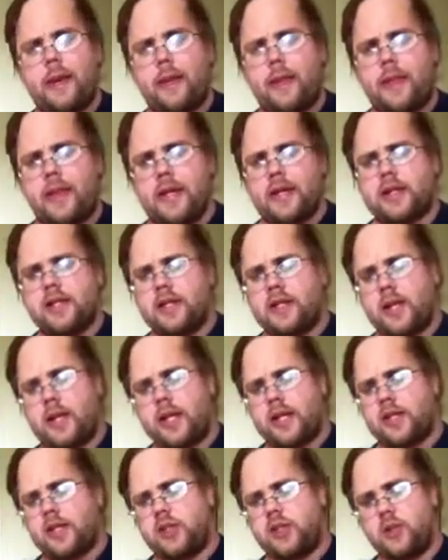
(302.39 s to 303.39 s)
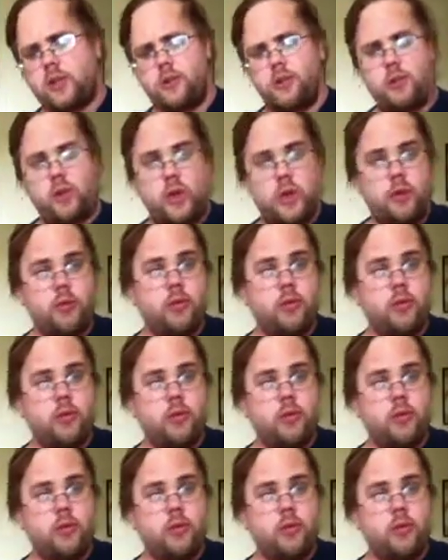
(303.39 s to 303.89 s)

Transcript: that you